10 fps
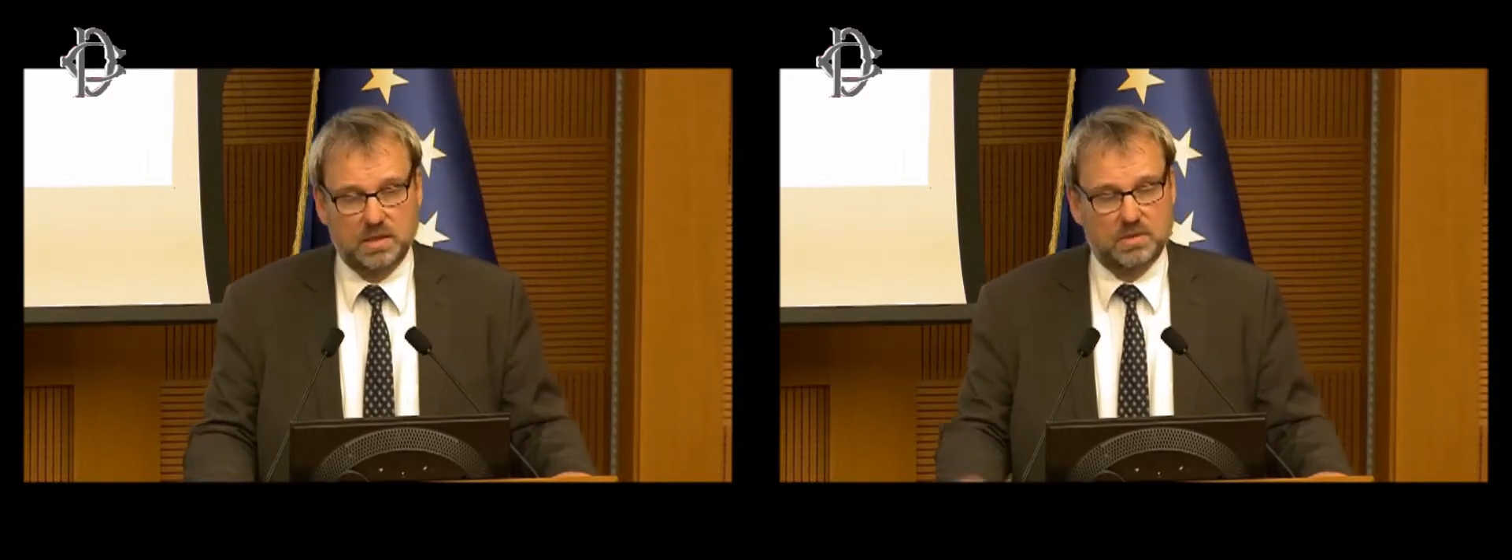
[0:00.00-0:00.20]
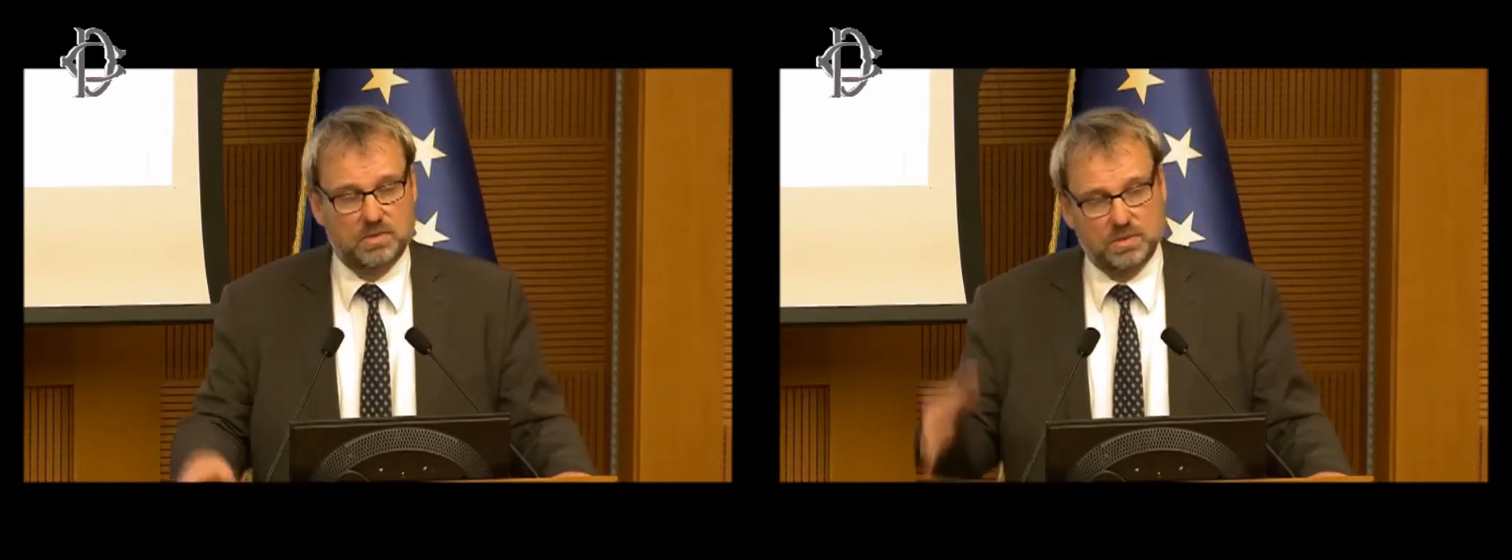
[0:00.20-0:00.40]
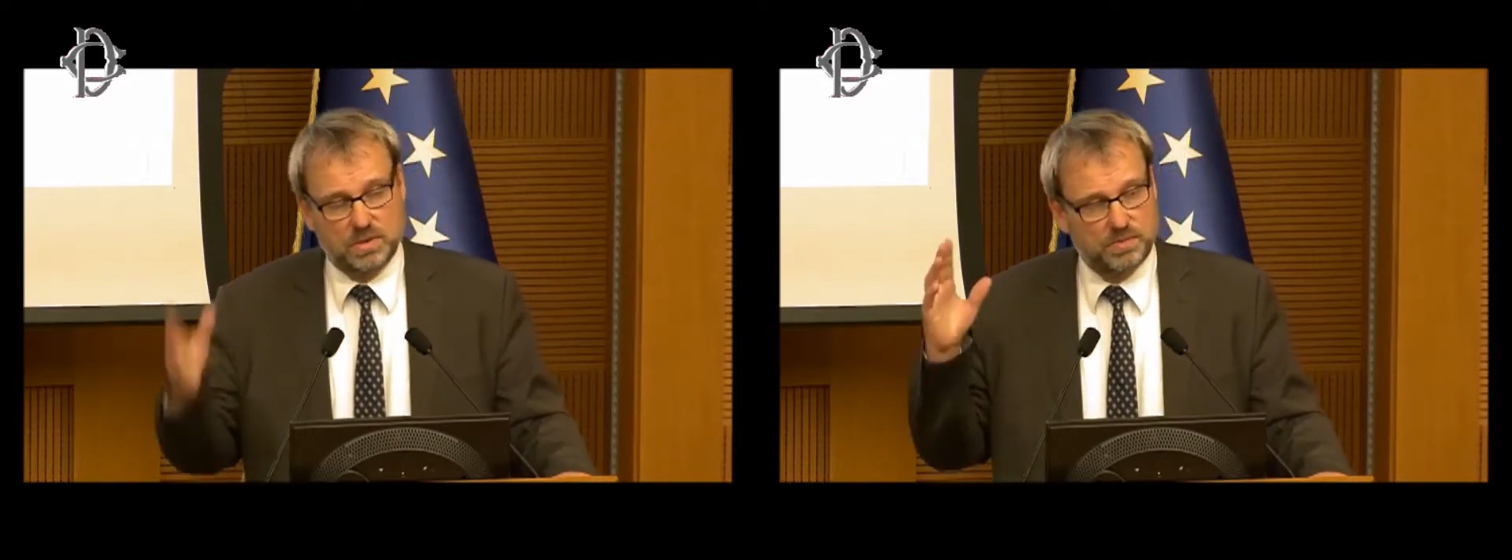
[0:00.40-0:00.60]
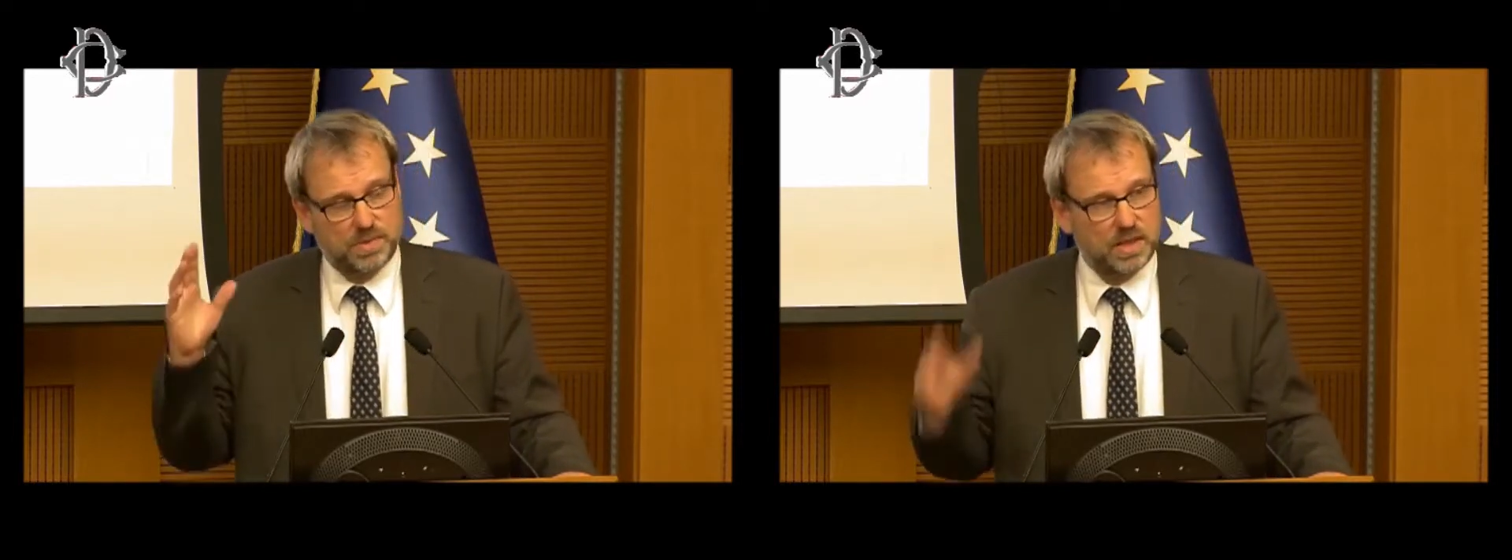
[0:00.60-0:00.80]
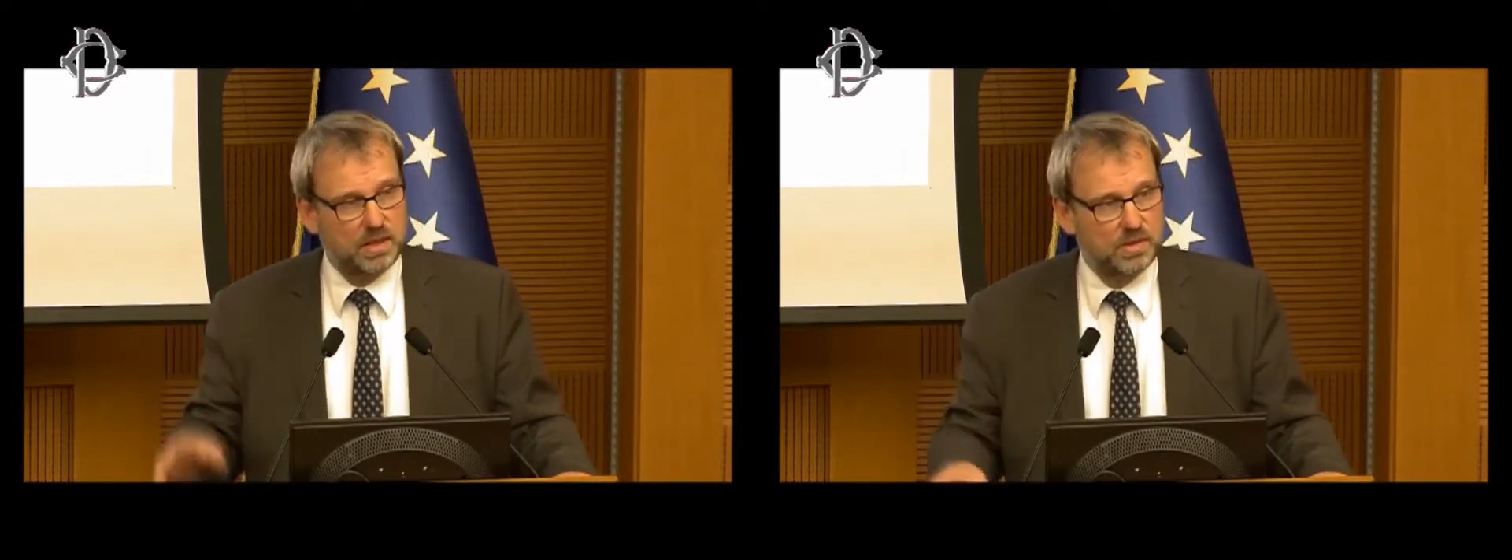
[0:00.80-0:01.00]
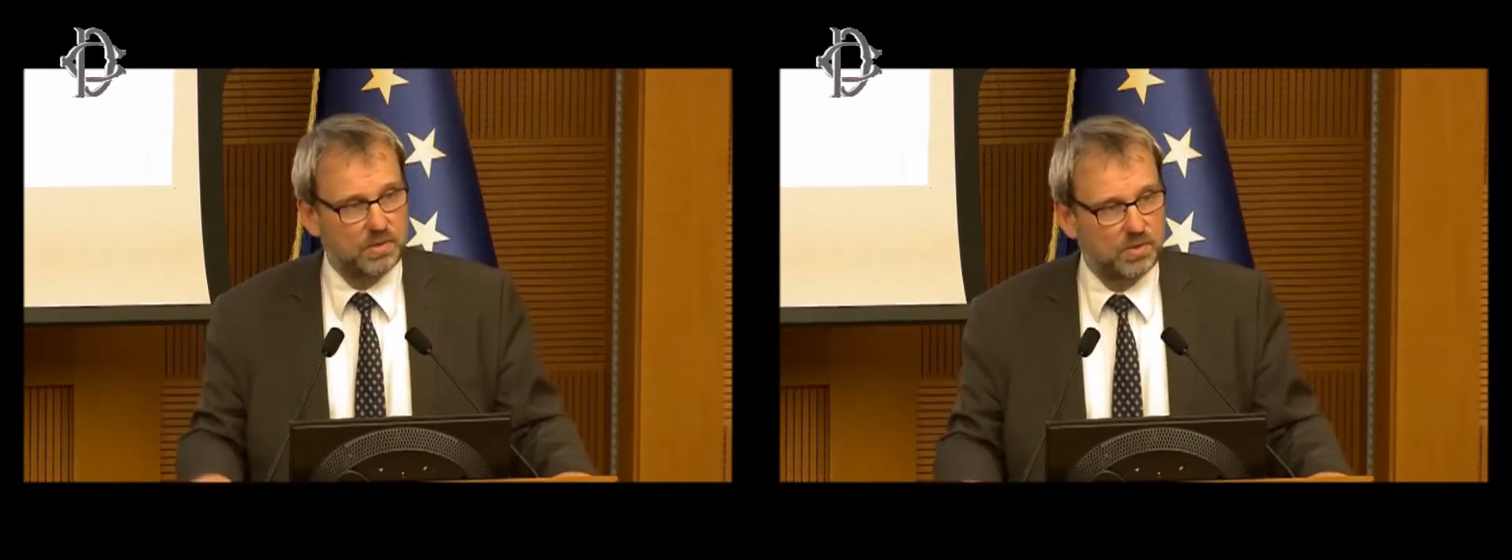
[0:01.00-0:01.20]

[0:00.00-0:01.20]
you know, you can pay, you know,